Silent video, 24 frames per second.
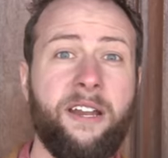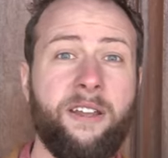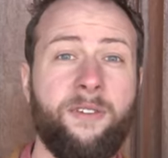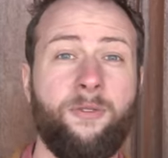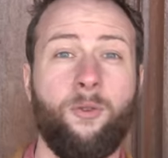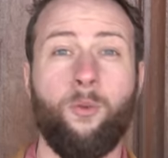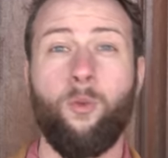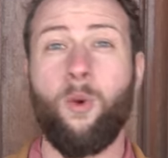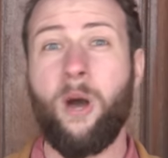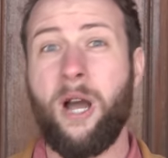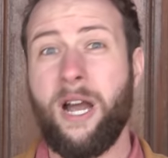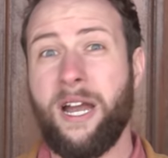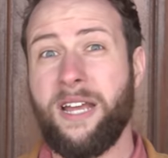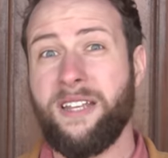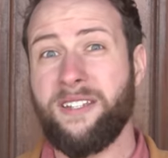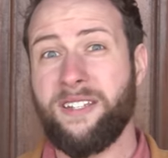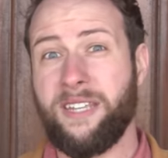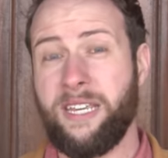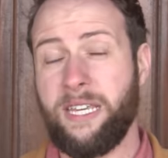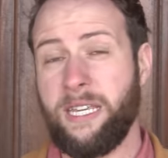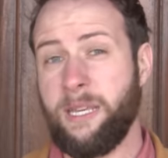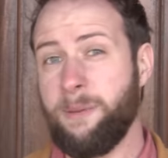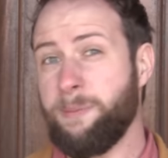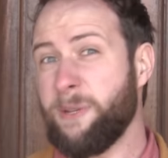out if Wyze
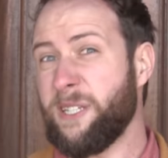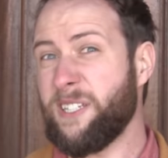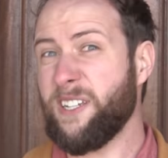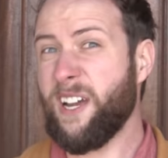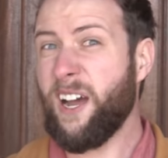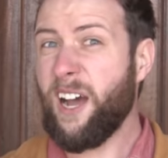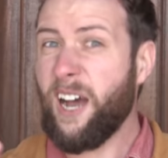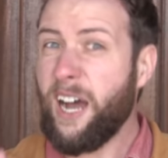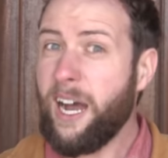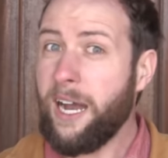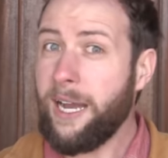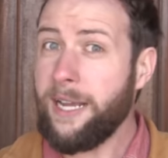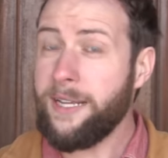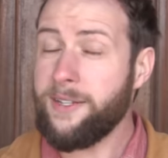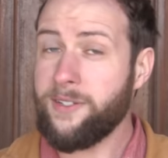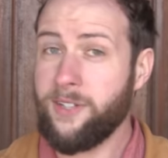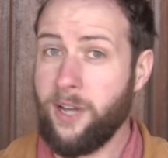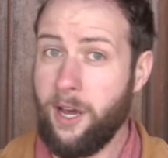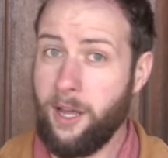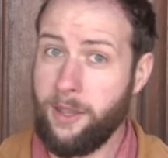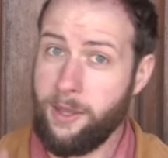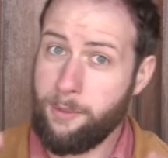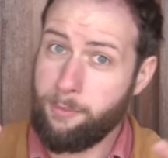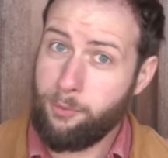can keep its eyes
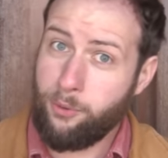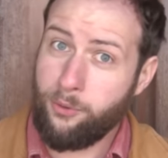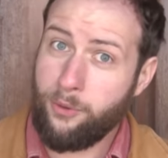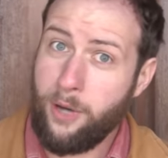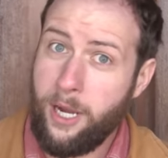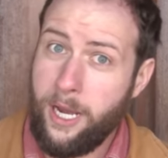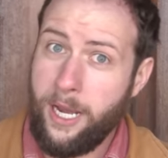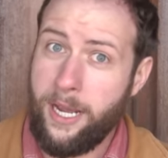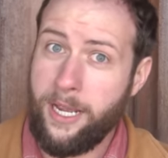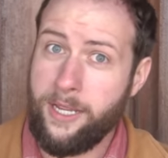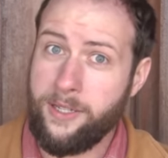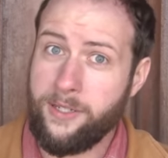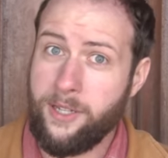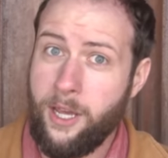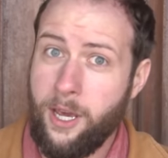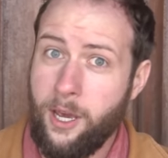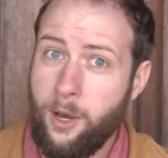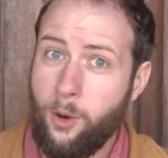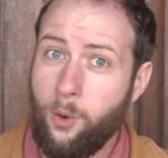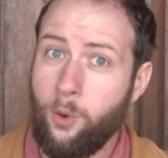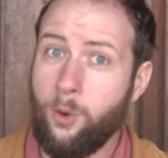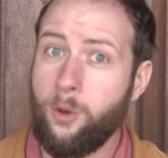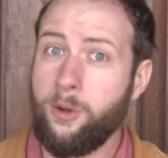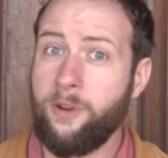on the prize,
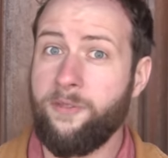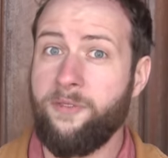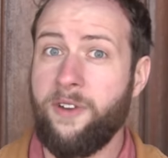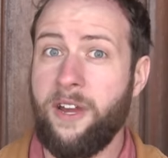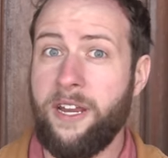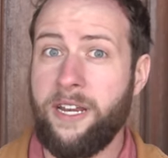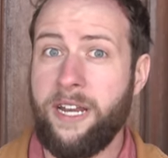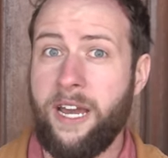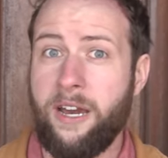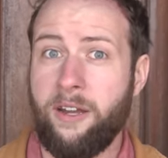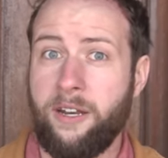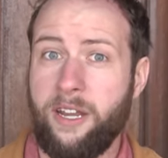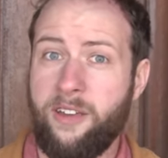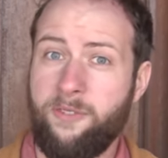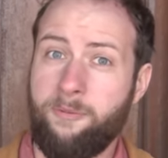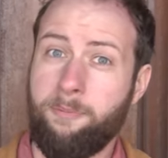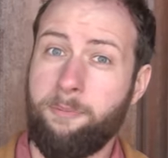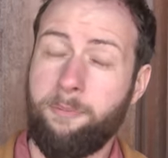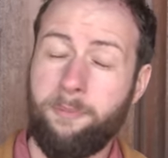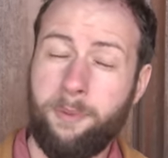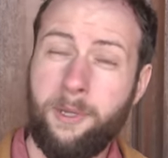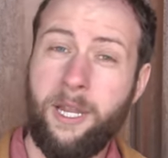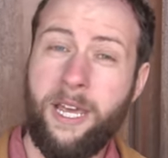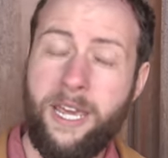or to find out if
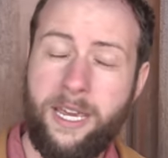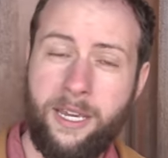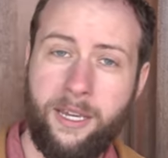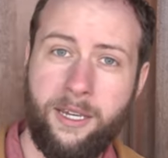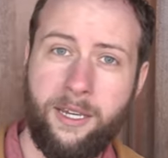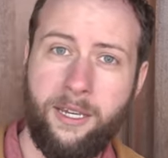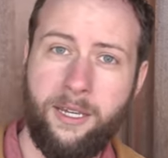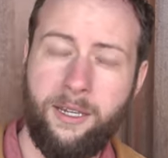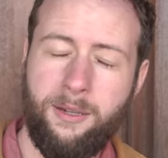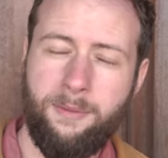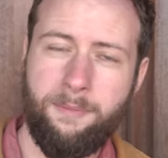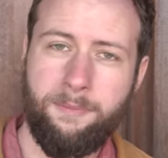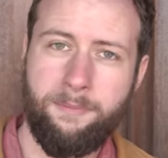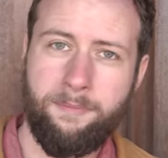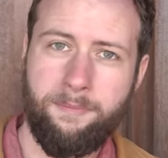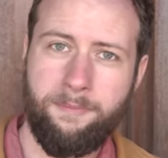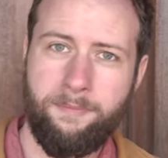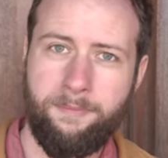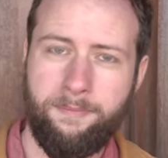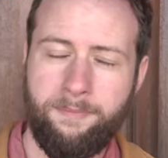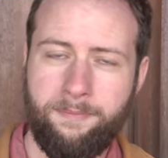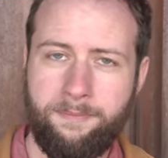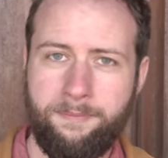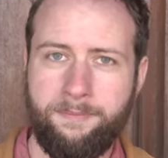Blink
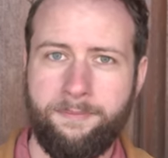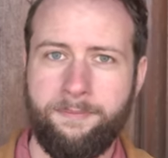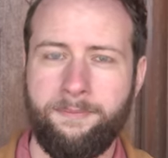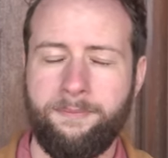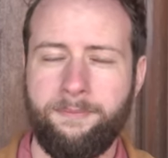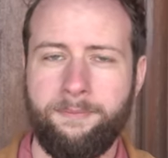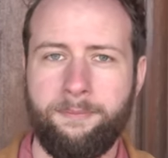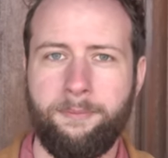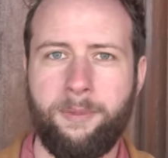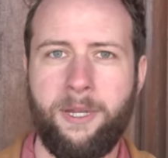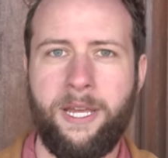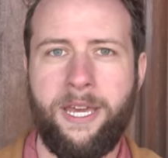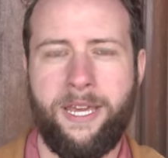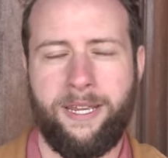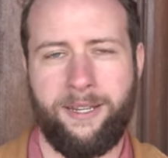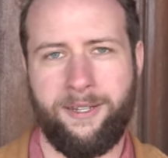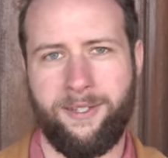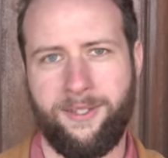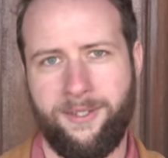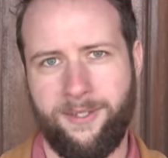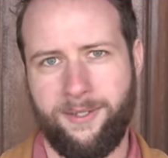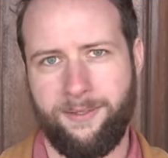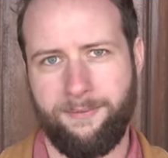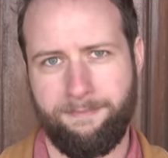
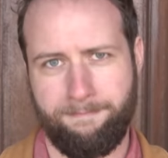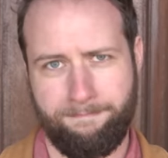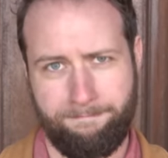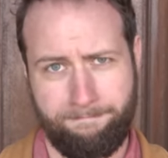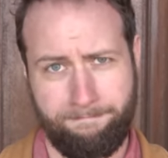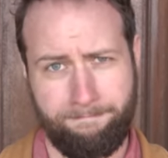blinks.